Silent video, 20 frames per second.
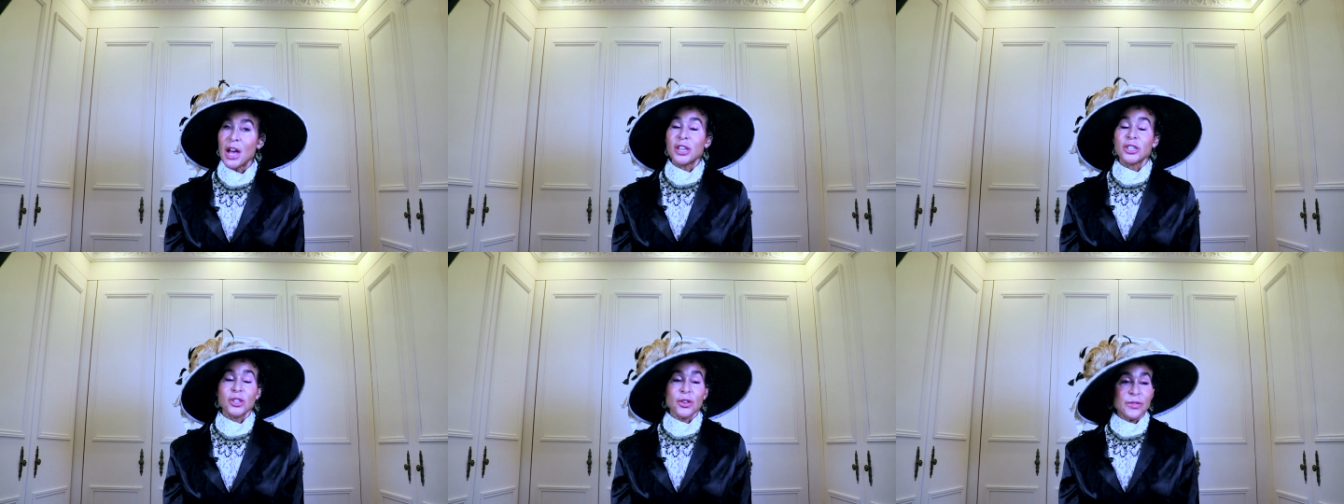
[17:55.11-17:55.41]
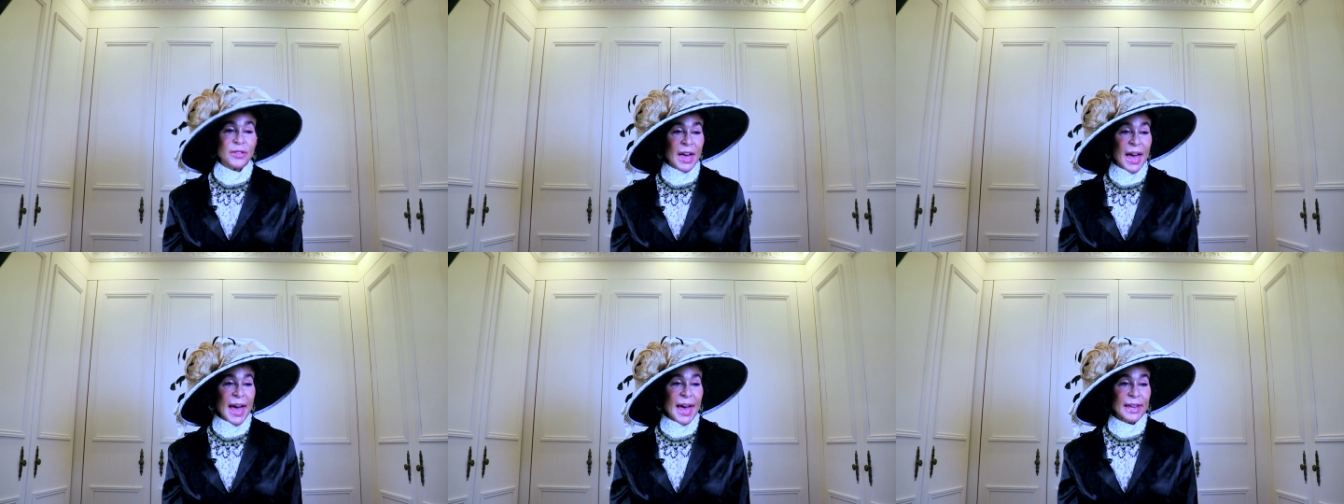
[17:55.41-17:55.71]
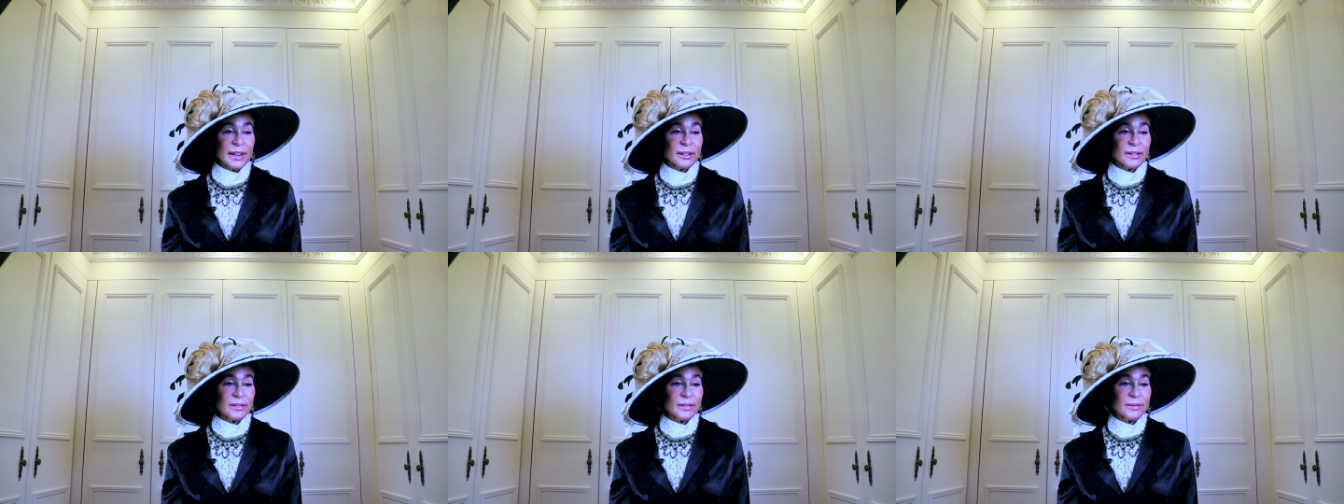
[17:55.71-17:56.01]
So
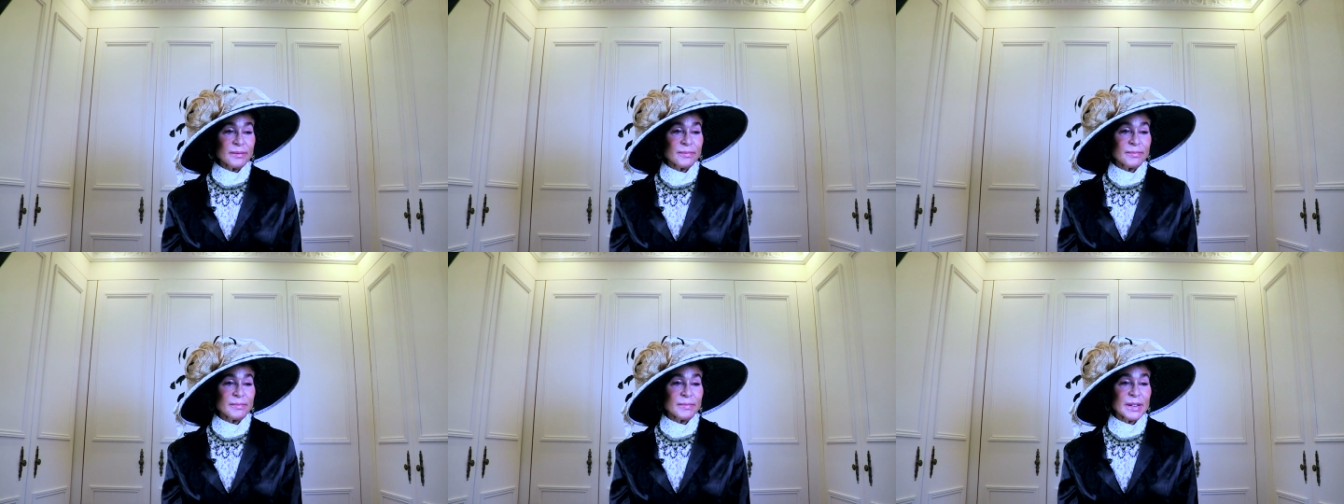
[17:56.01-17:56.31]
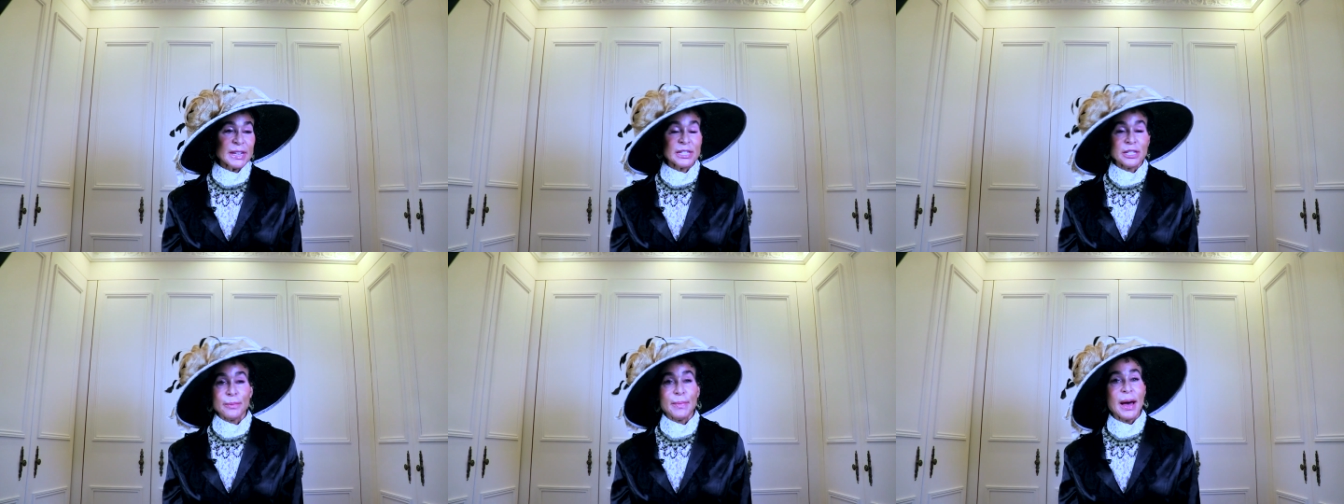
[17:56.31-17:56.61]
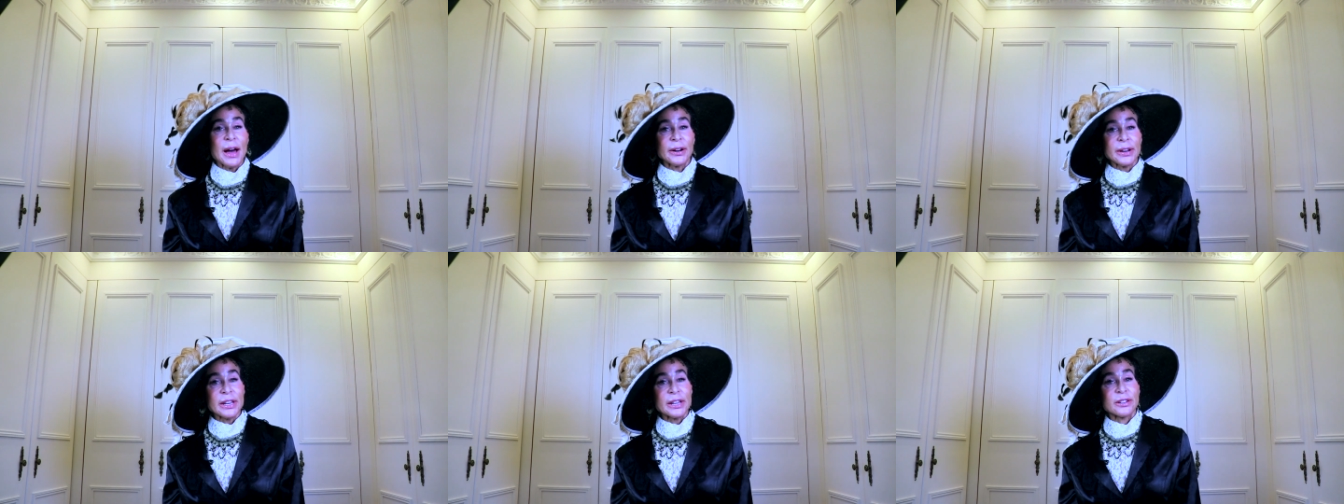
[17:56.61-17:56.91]
that is
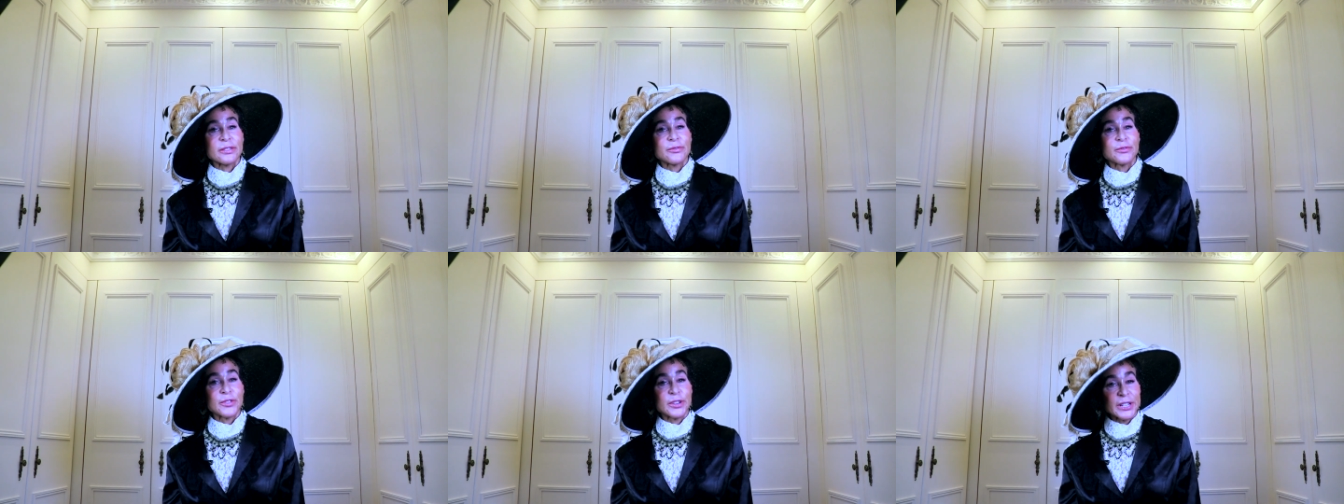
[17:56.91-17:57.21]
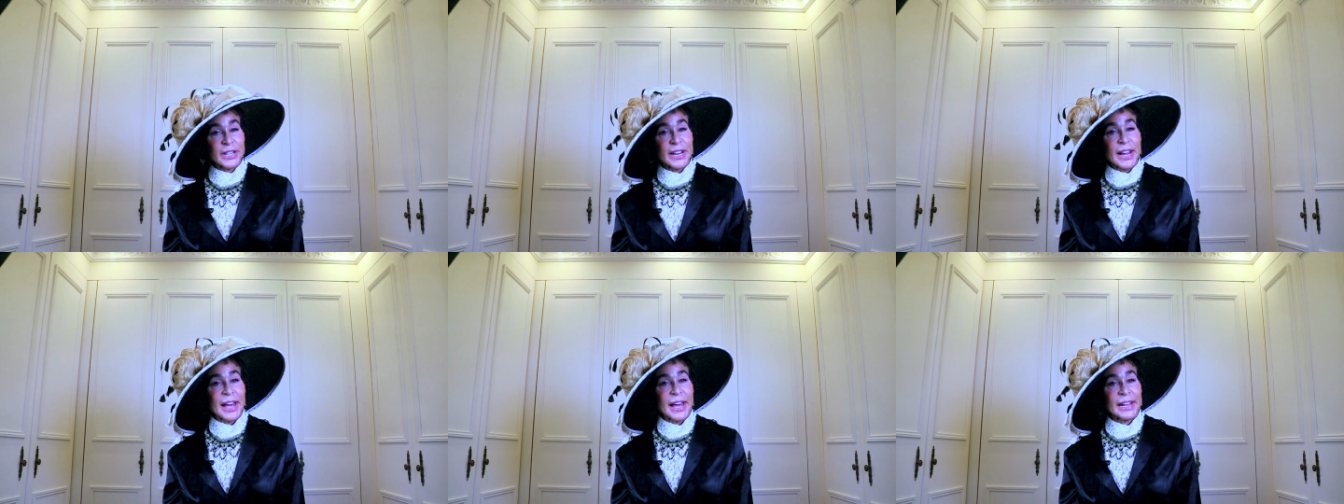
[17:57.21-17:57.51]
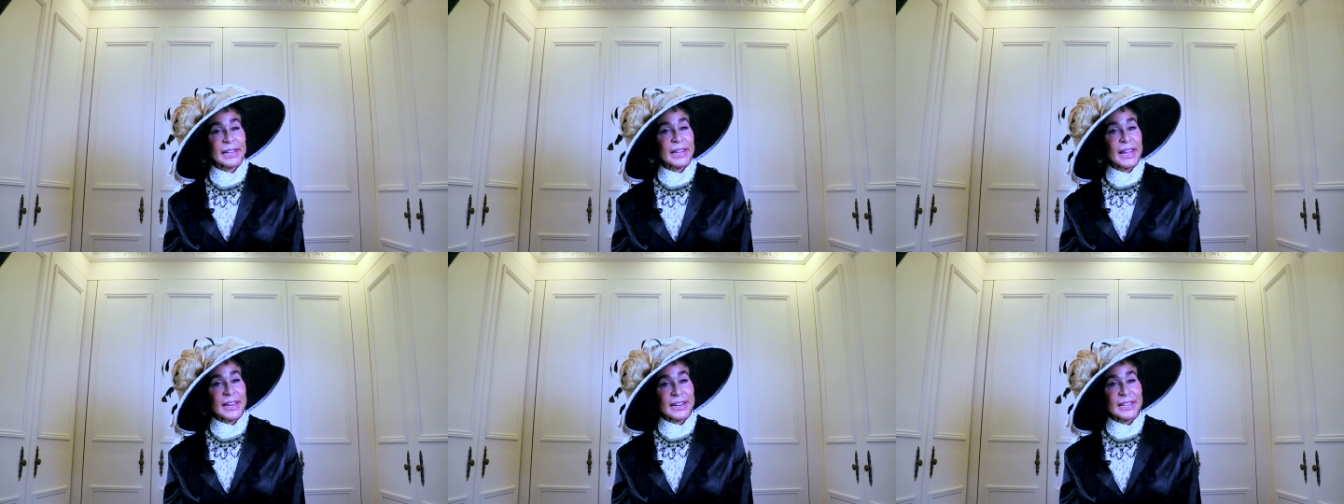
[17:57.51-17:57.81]
about it for
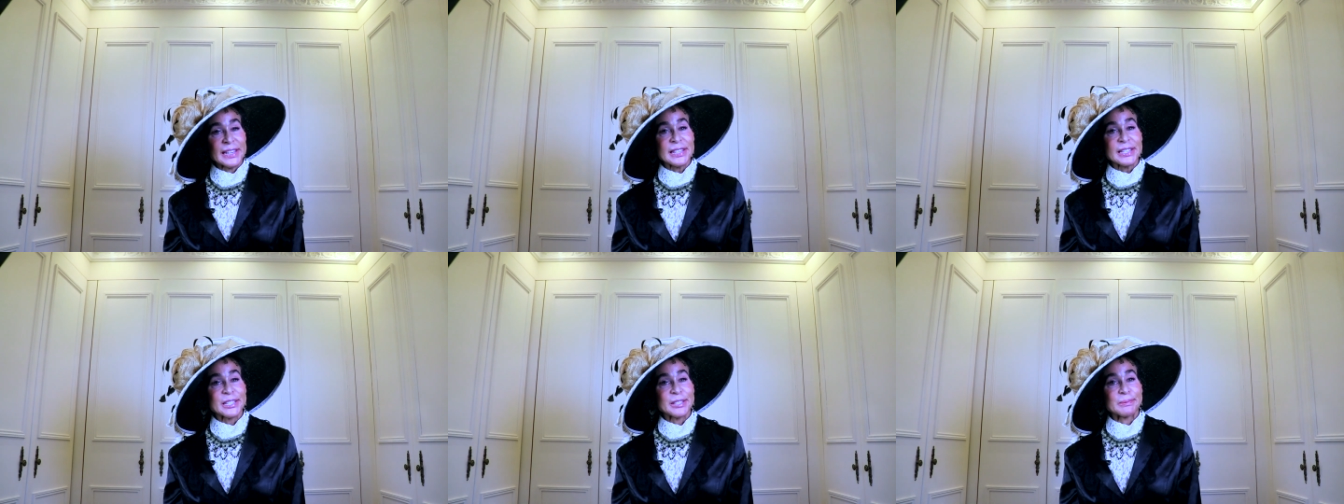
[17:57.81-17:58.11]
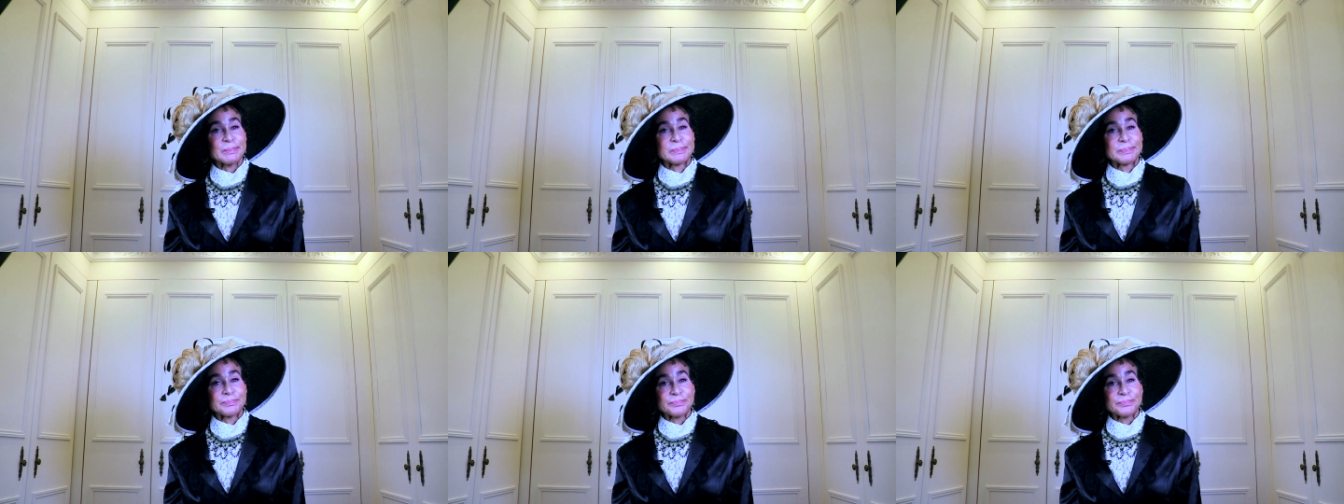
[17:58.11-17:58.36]
today, ladies.